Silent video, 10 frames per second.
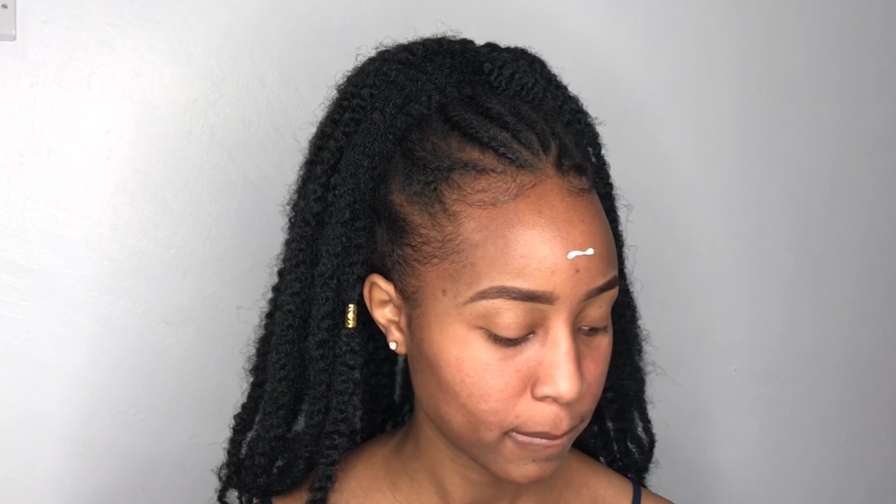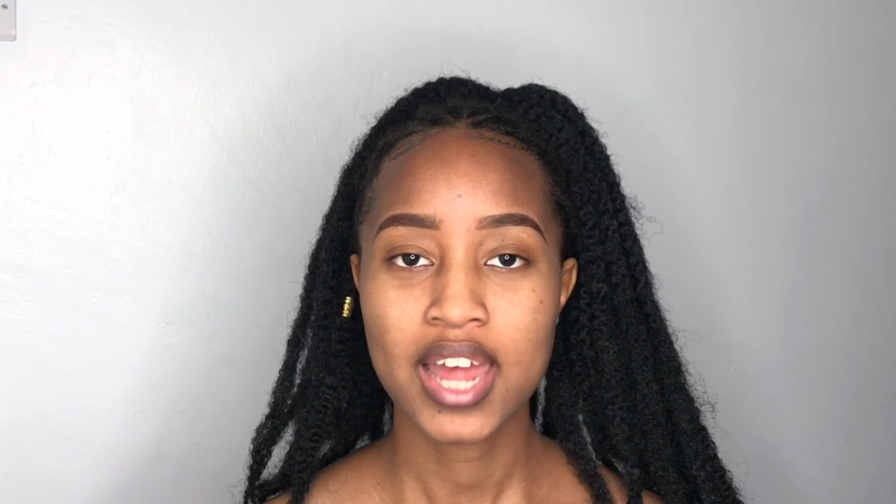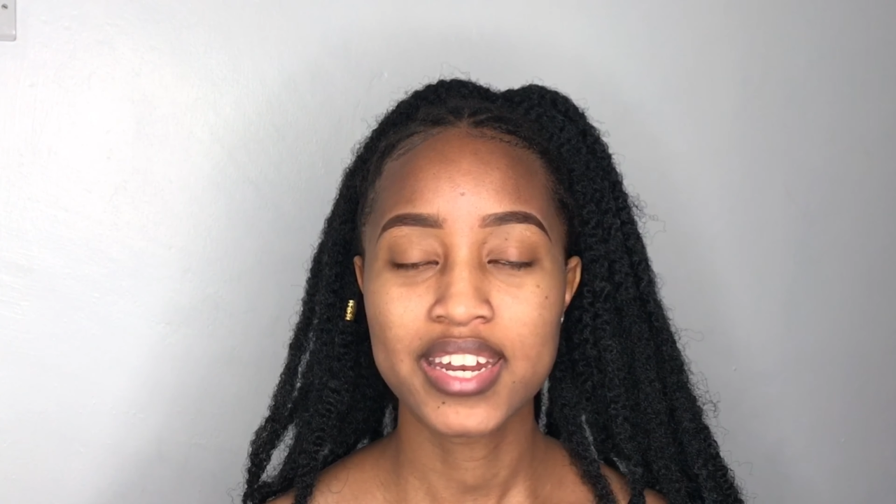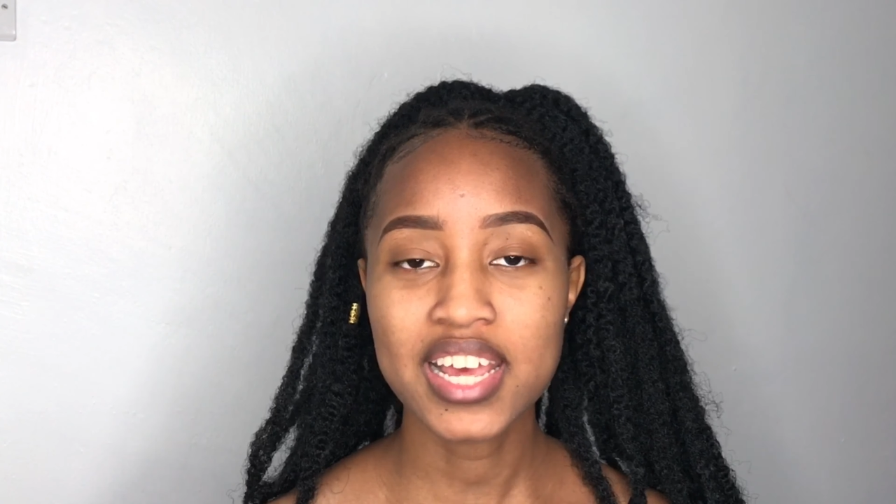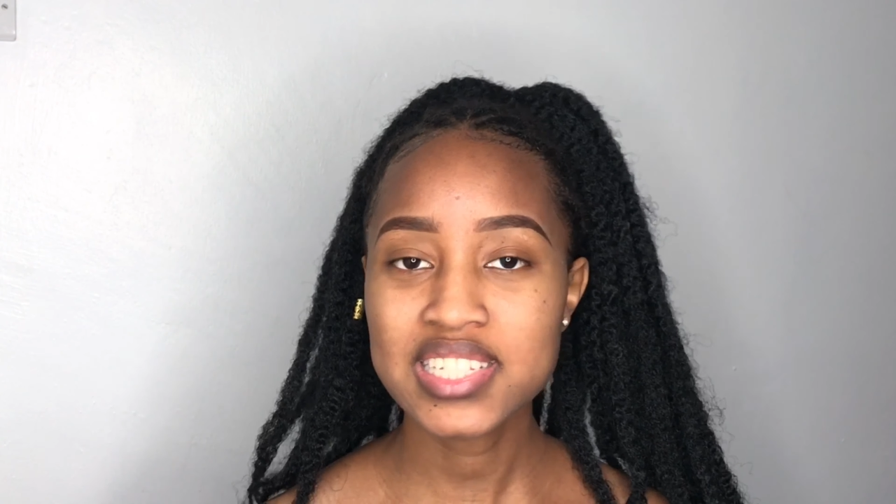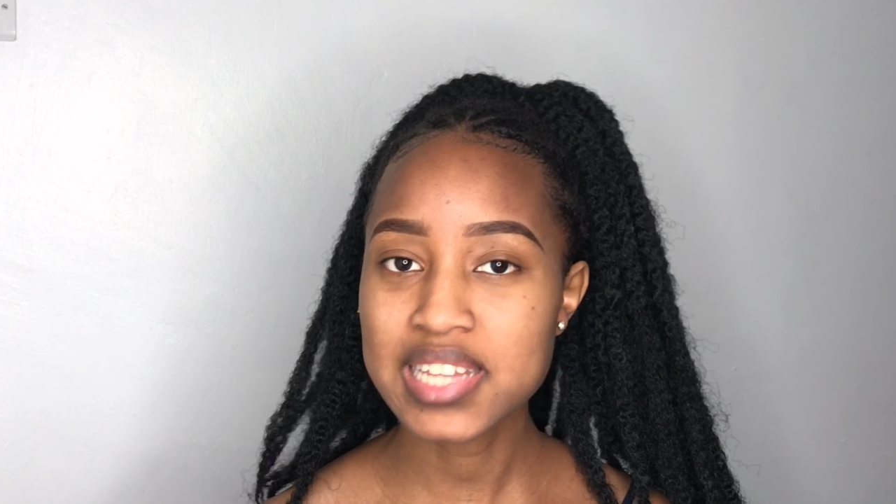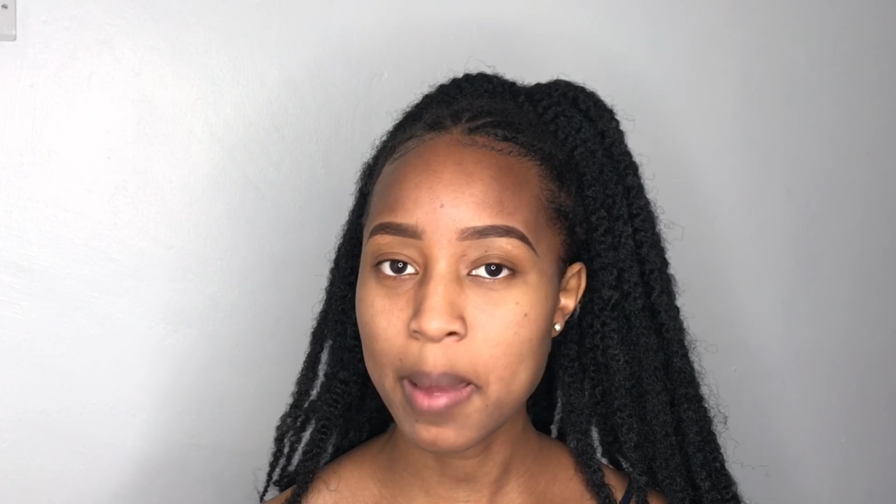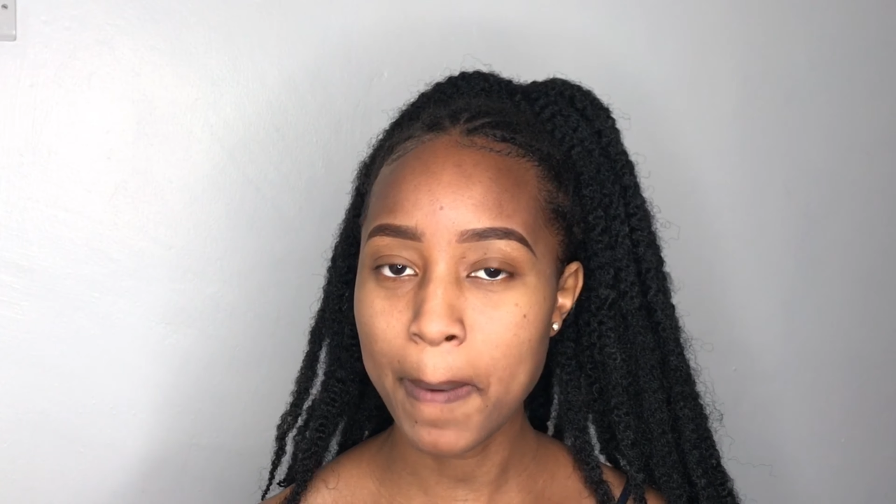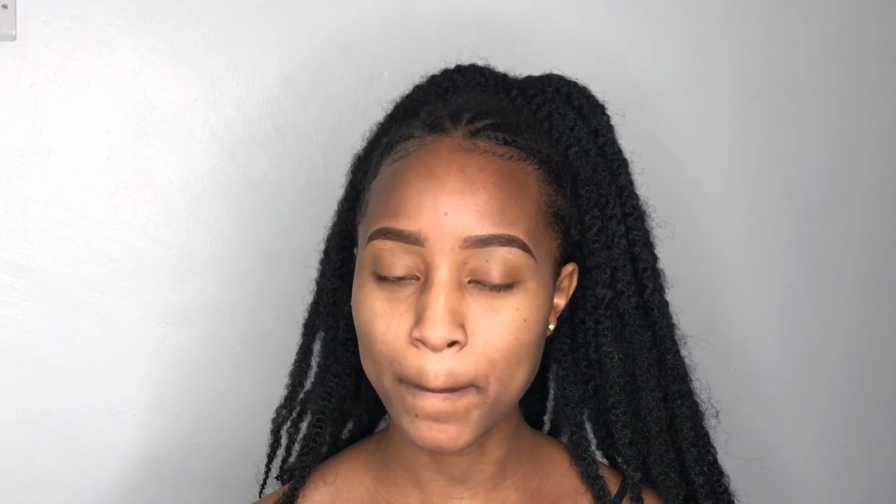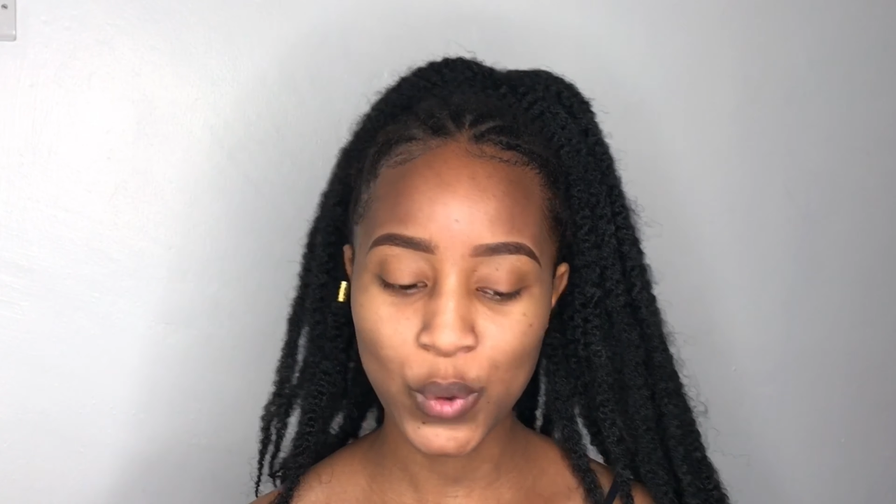Next
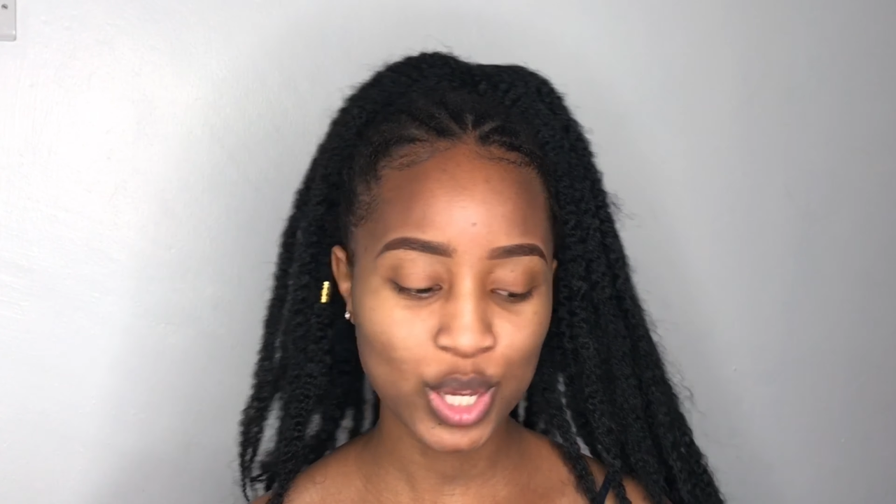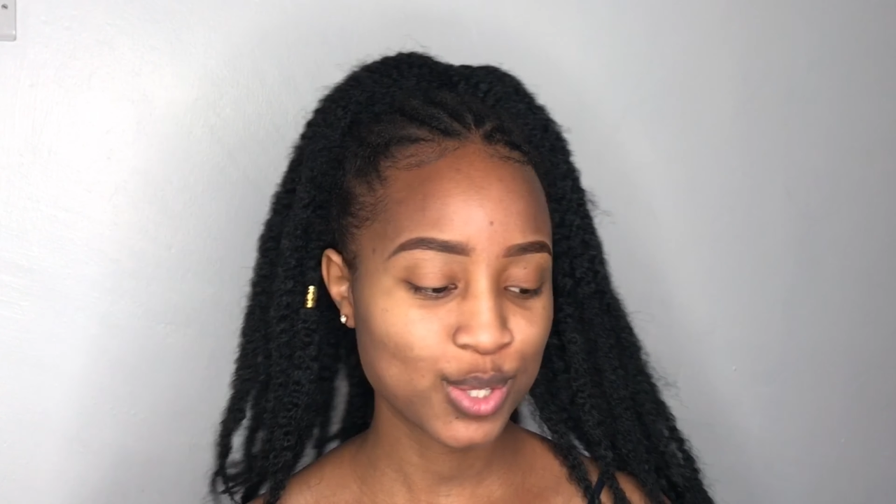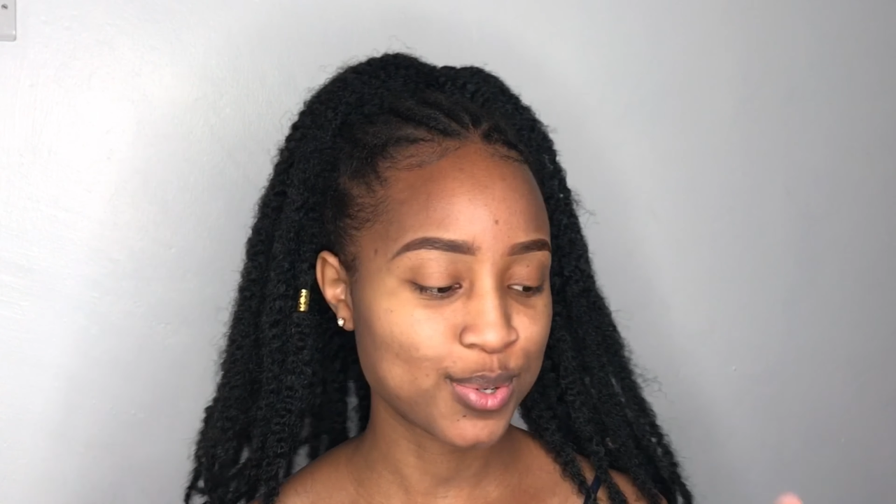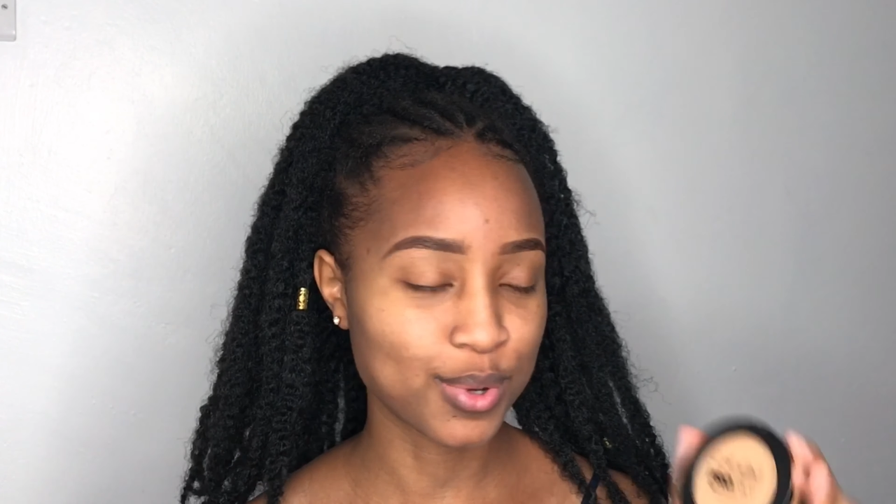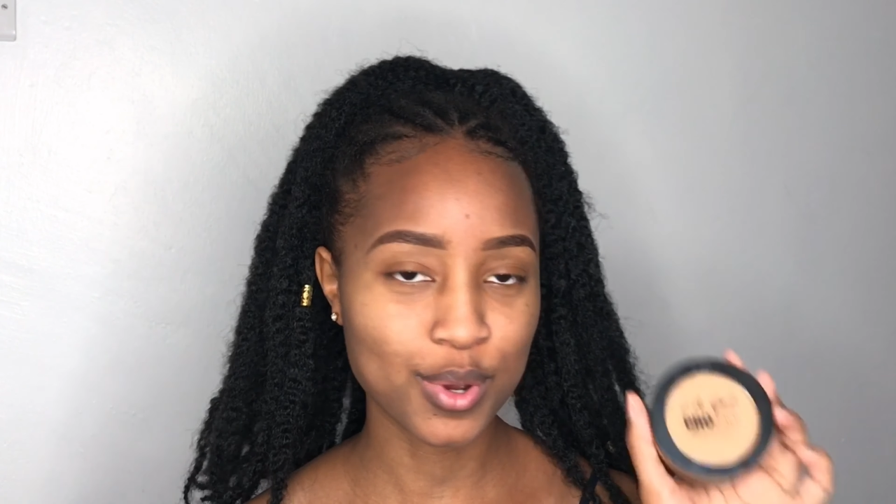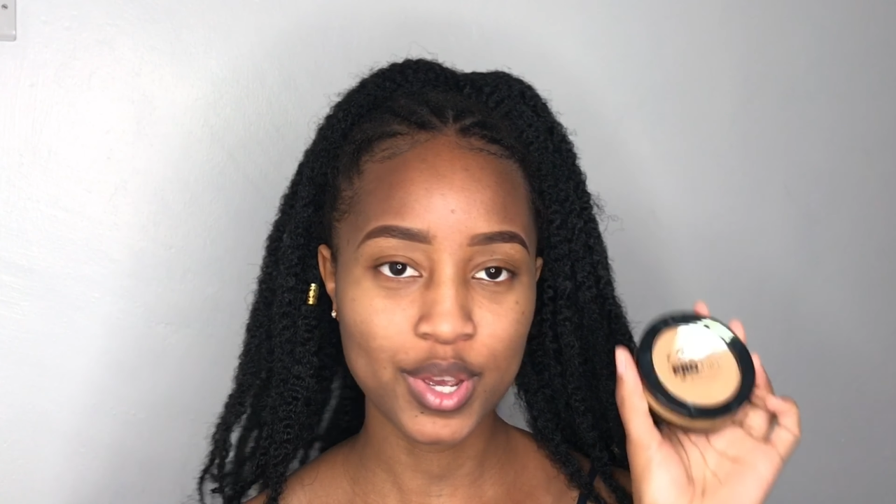up, I'm going to go